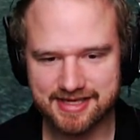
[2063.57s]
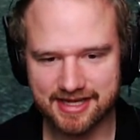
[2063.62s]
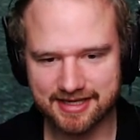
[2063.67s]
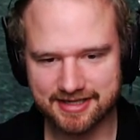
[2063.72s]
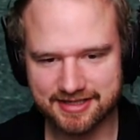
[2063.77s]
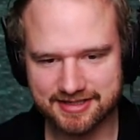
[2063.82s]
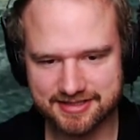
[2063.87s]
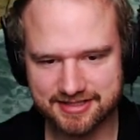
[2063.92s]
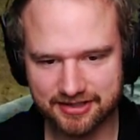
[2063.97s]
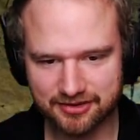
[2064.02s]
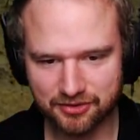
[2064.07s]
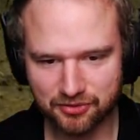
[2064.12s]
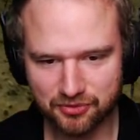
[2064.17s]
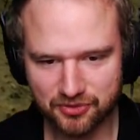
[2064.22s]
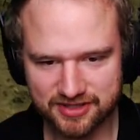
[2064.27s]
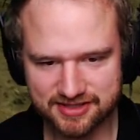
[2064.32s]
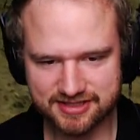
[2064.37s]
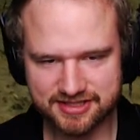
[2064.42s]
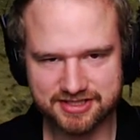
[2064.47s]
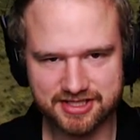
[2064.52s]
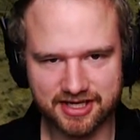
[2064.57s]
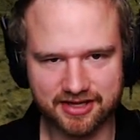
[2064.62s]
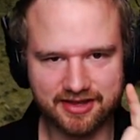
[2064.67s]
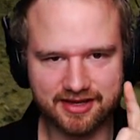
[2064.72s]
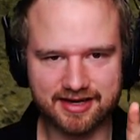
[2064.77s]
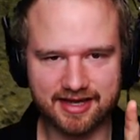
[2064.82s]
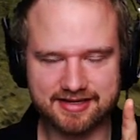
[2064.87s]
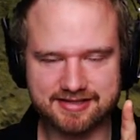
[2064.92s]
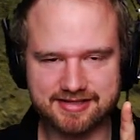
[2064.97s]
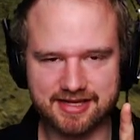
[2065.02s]
end it here. We'll see each other in
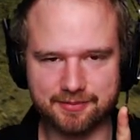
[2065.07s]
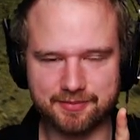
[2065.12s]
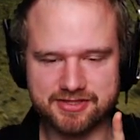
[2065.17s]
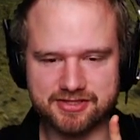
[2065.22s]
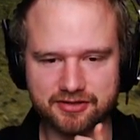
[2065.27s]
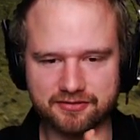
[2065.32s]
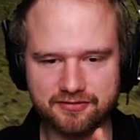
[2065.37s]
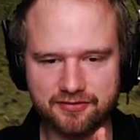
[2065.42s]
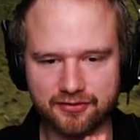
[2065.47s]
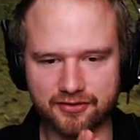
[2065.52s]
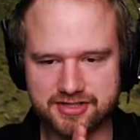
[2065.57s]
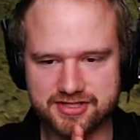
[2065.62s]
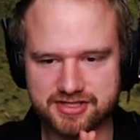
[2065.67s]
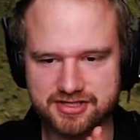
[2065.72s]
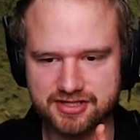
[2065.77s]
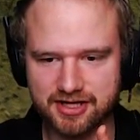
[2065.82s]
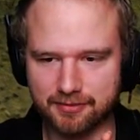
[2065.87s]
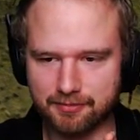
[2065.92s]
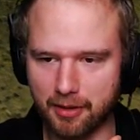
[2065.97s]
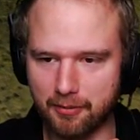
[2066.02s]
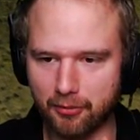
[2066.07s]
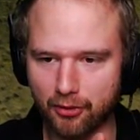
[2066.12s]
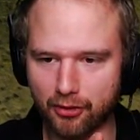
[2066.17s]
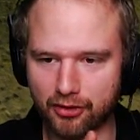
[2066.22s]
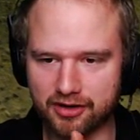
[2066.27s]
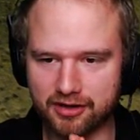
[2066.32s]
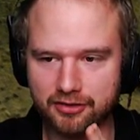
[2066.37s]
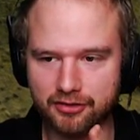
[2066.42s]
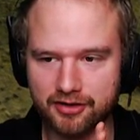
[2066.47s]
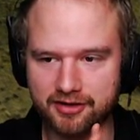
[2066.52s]
the next episode for some
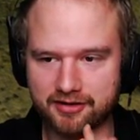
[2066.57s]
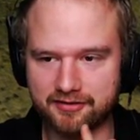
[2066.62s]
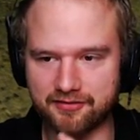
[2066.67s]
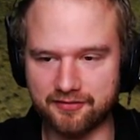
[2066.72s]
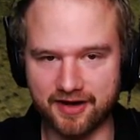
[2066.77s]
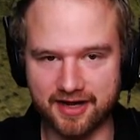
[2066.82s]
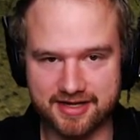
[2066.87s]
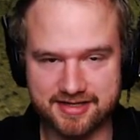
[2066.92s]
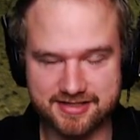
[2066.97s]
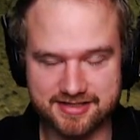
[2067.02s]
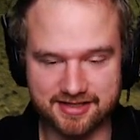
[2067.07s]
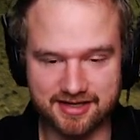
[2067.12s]
more lord fights. And